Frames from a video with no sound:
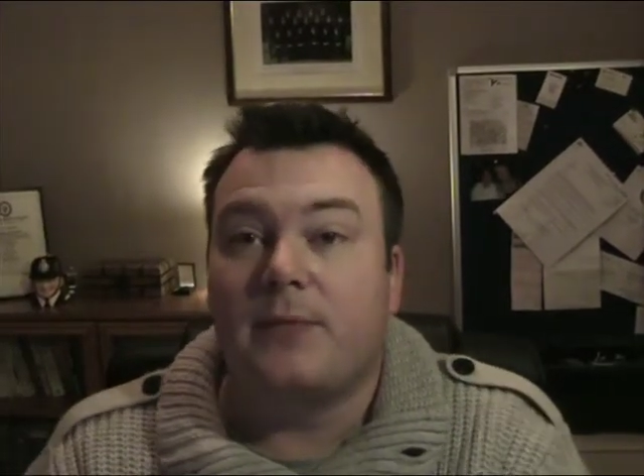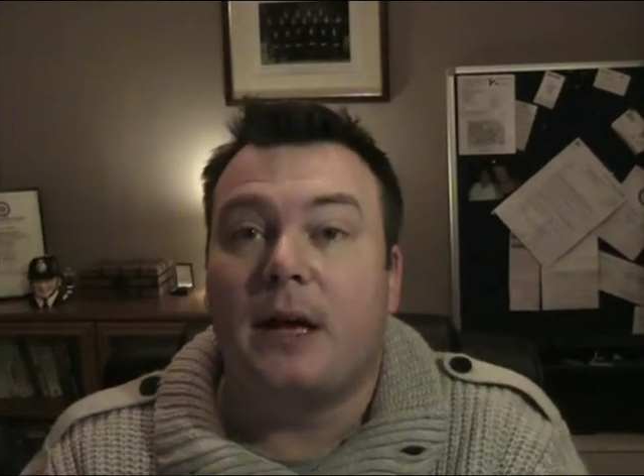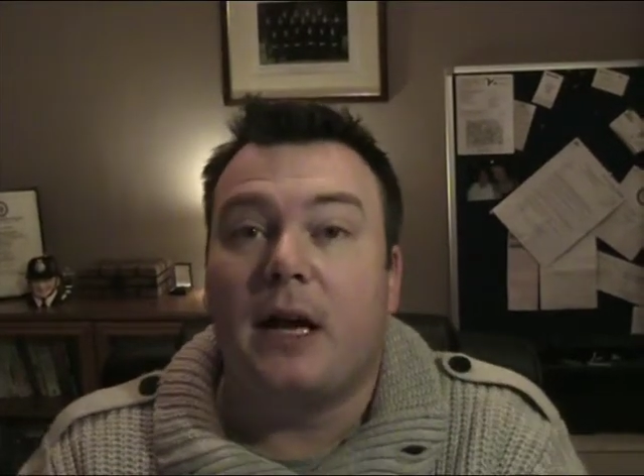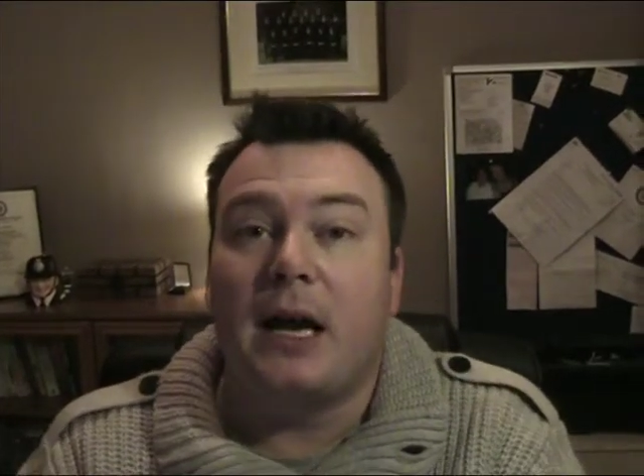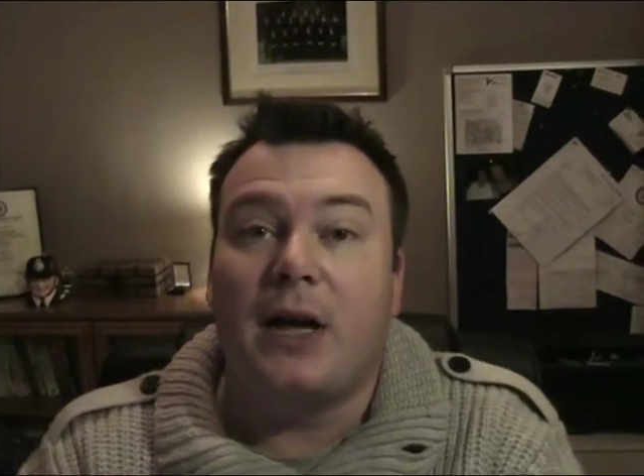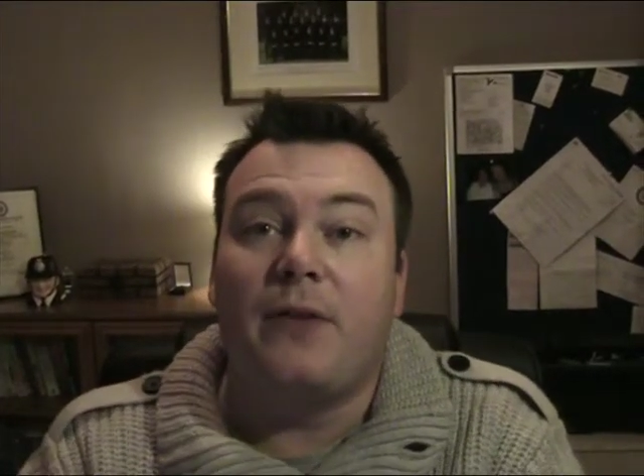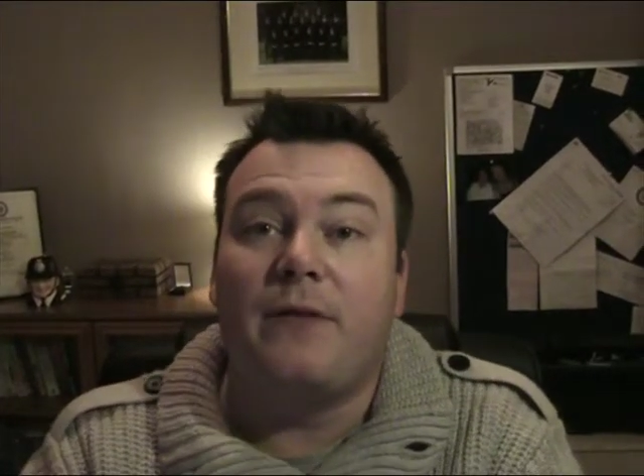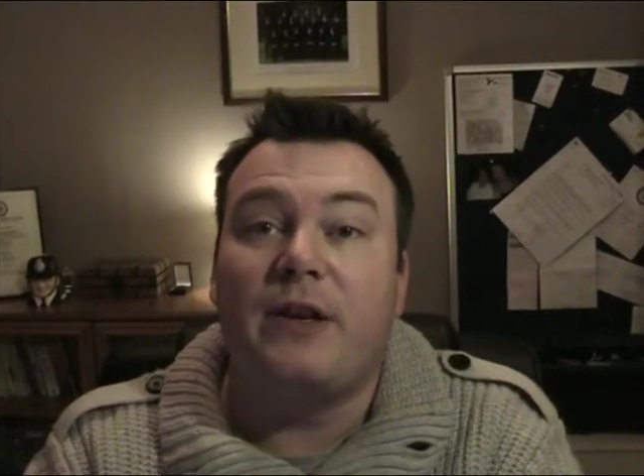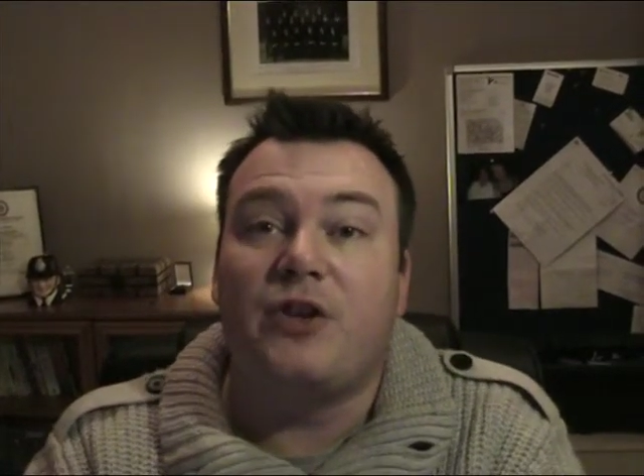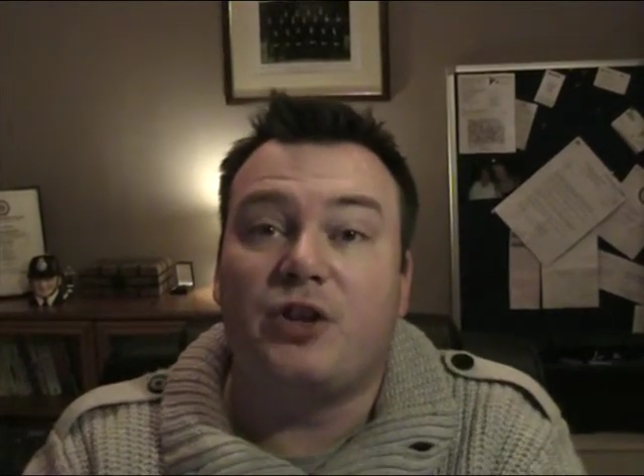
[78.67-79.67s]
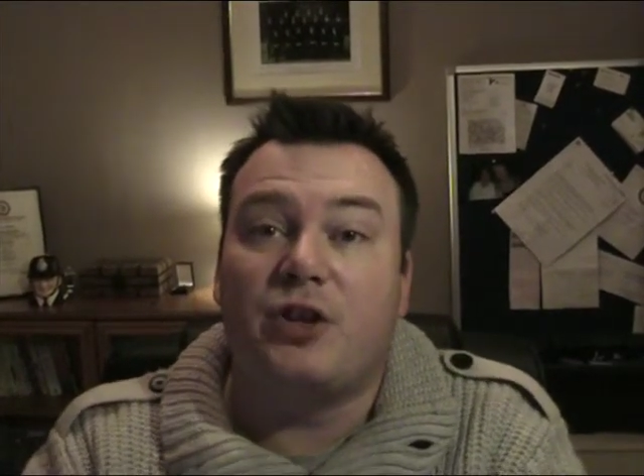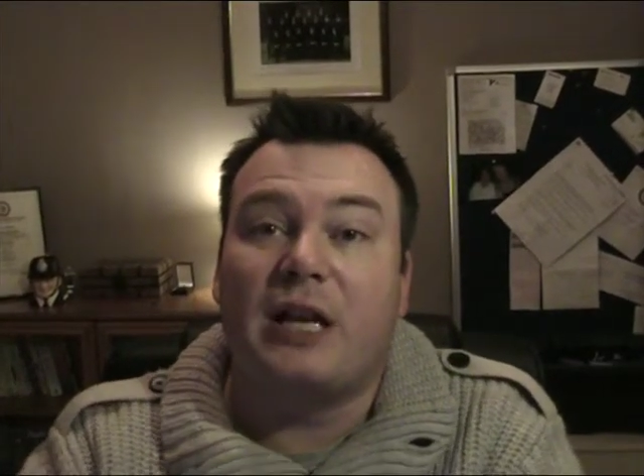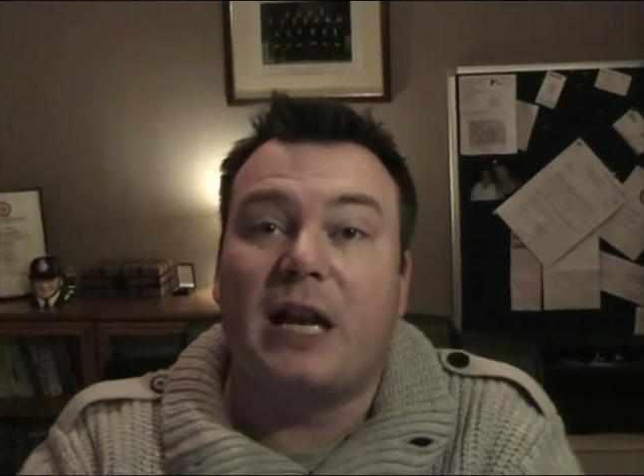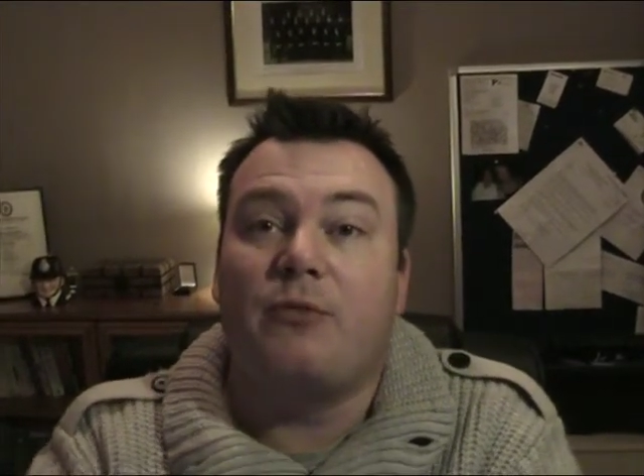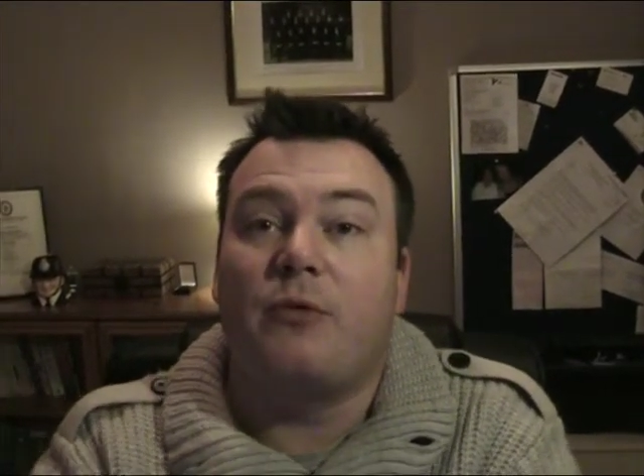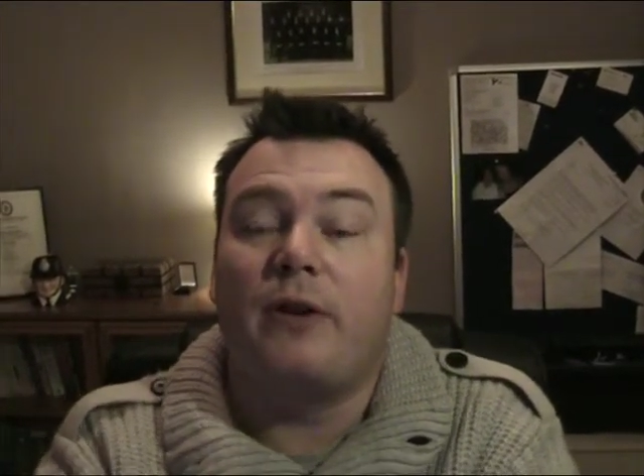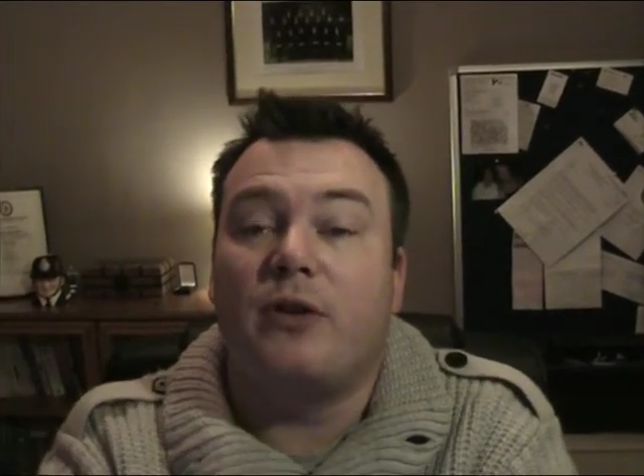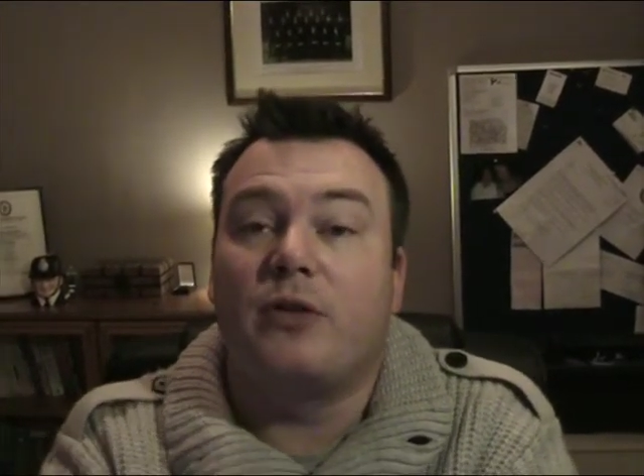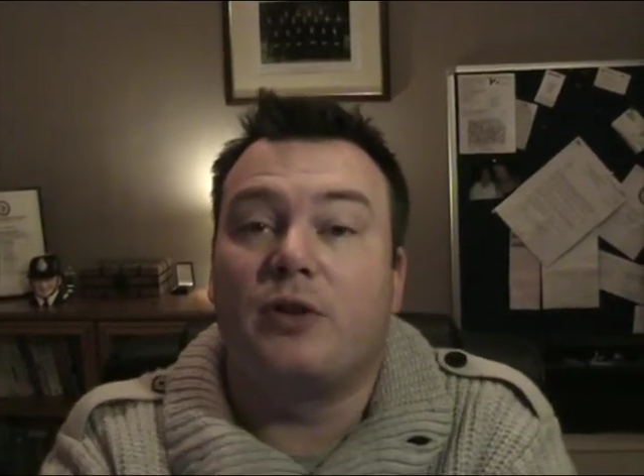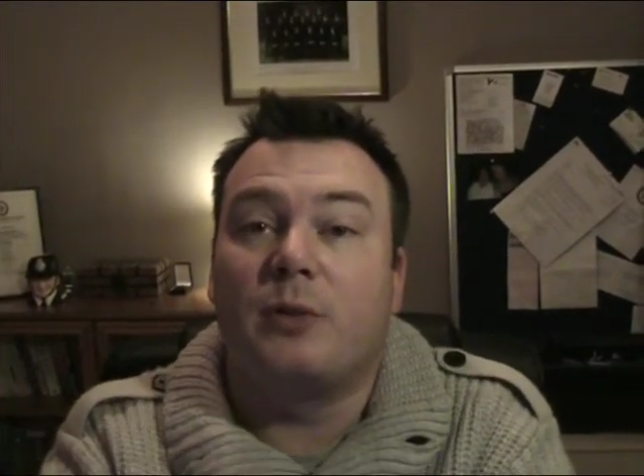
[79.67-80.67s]
Uh, and the features on the camera are very
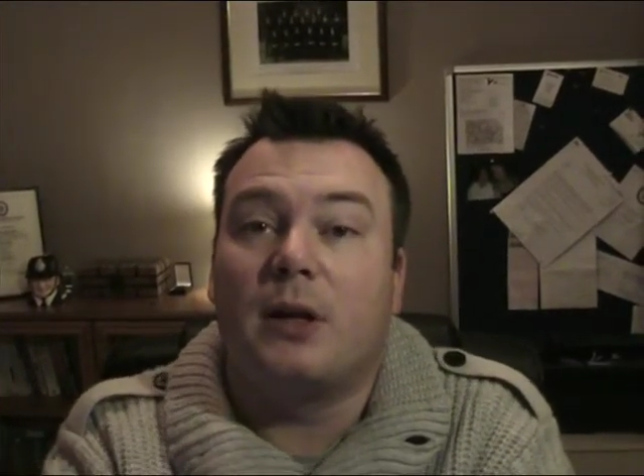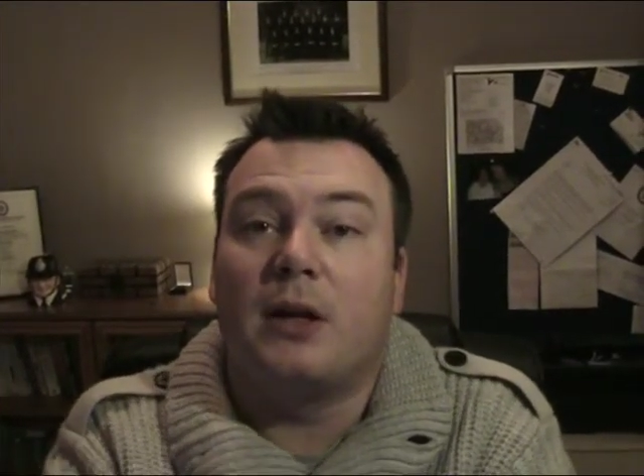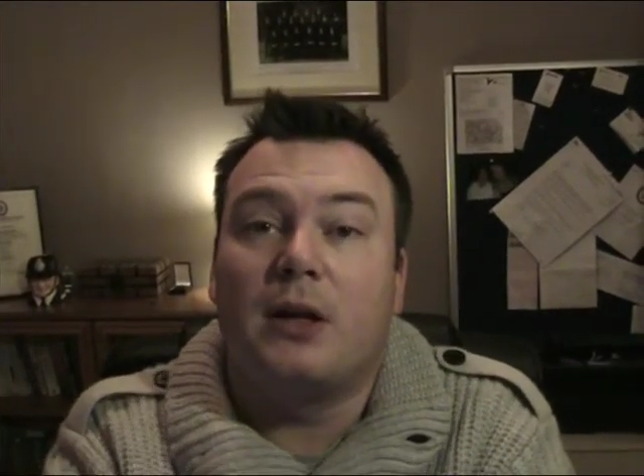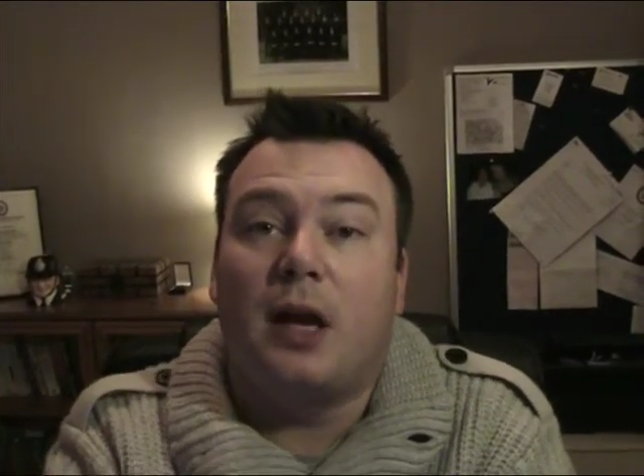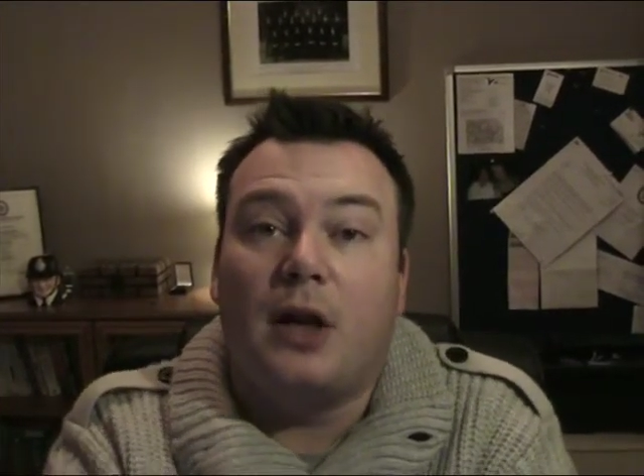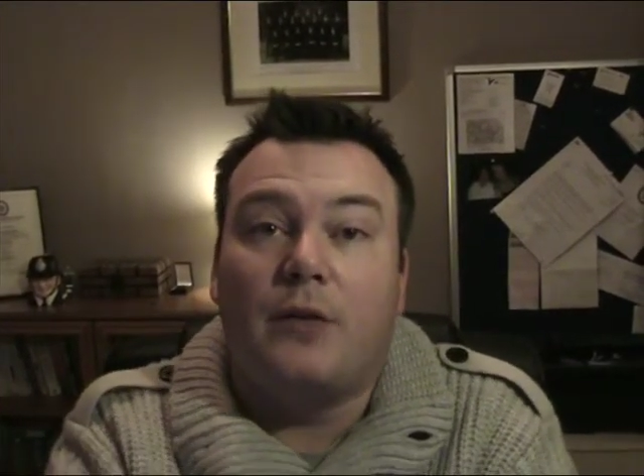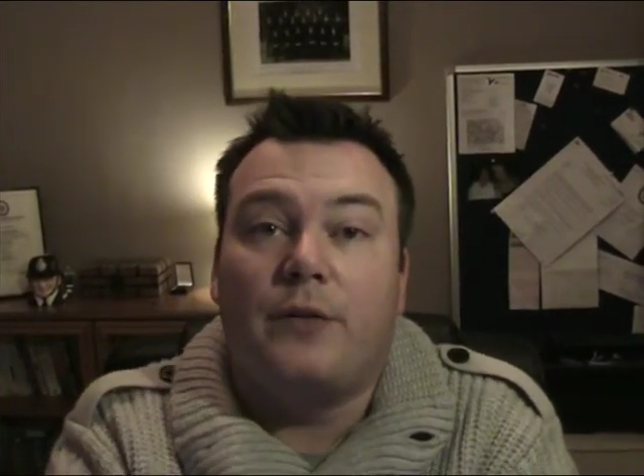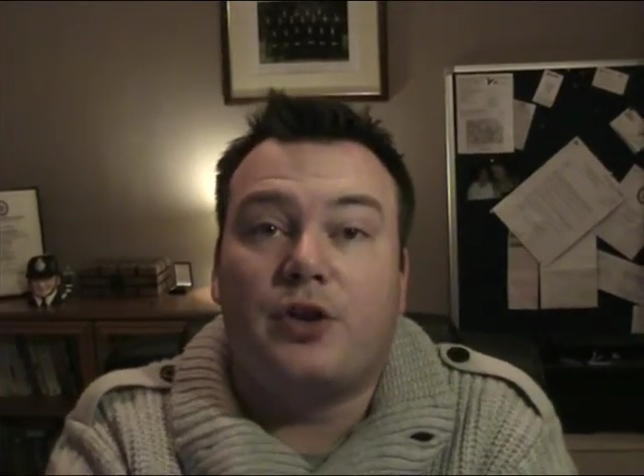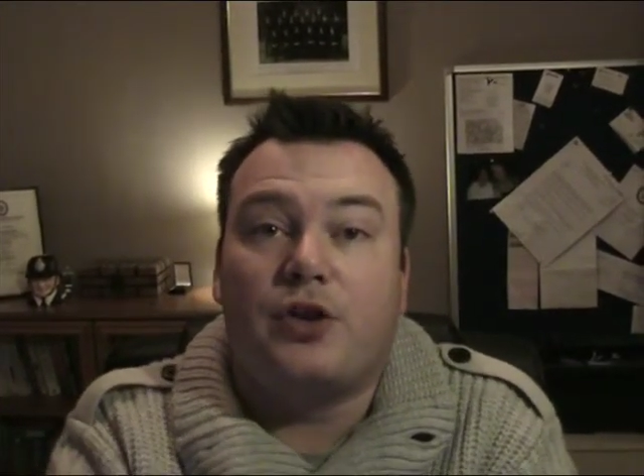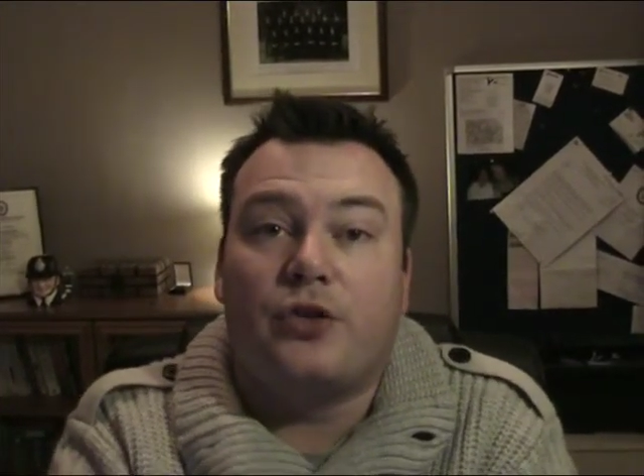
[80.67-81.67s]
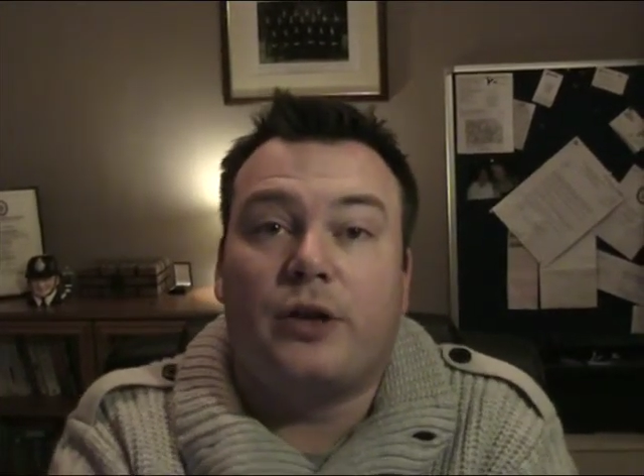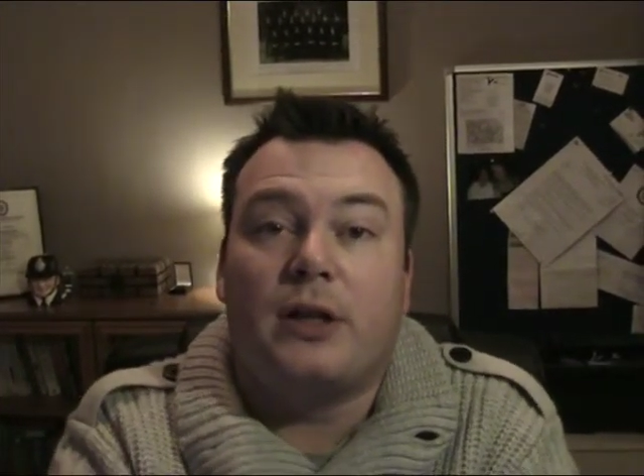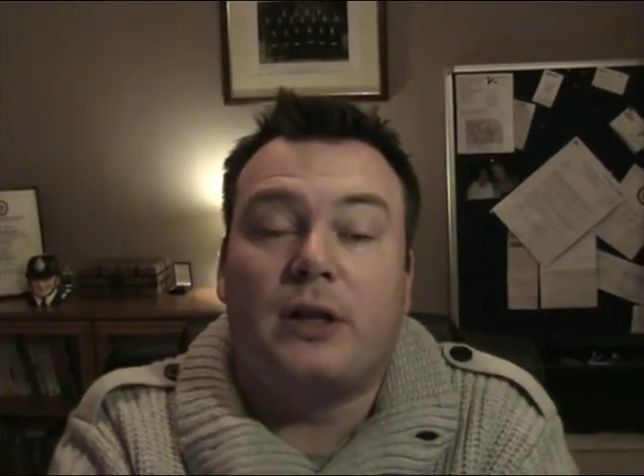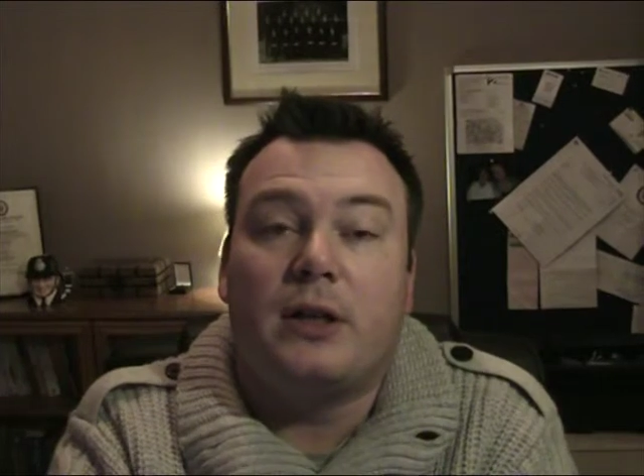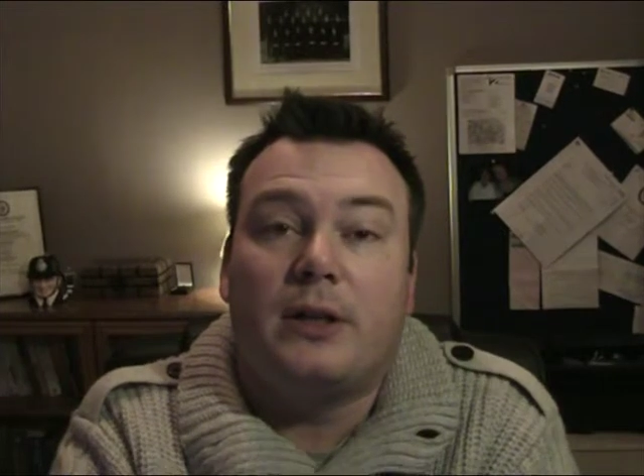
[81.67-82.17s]
good as well. I love the screen.